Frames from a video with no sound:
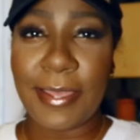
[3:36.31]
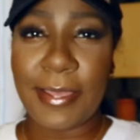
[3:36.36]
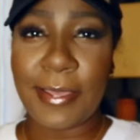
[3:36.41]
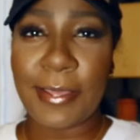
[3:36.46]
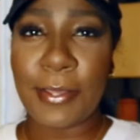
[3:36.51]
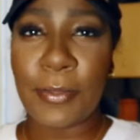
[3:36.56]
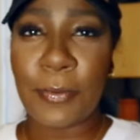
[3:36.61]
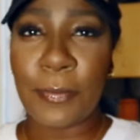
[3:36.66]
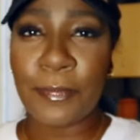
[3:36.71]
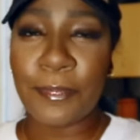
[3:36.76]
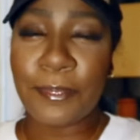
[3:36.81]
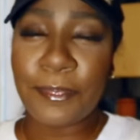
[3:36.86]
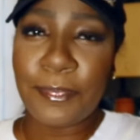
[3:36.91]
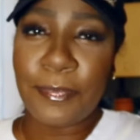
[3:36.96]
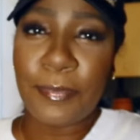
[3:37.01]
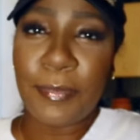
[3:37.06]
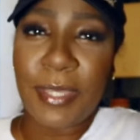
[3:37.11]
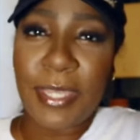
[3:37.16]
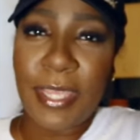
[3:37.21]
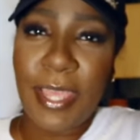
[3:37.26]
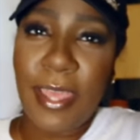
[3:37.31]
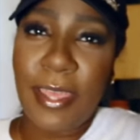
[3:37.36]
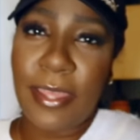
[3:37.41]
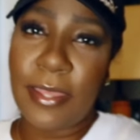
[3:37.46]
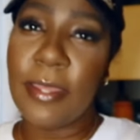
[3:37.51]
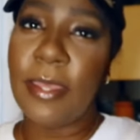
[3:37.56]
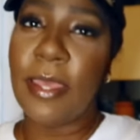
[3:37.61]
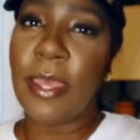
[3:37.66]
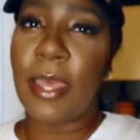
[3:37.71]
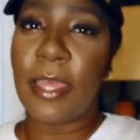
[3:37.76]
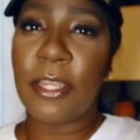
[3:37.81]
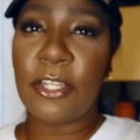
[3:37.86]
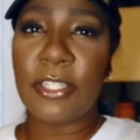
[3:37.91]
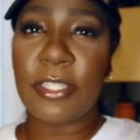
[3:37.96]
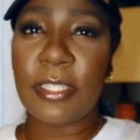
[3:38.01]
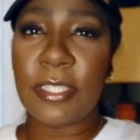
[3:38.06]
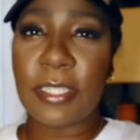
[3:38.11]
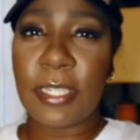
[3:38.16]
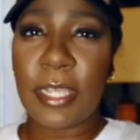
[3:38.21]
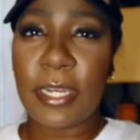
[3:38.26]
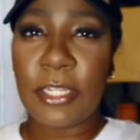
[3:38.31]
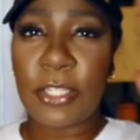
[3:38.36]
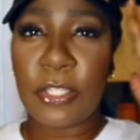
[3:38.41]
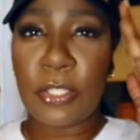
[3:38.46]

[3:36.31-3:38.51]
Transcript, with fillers: Um, but yeah, I just decided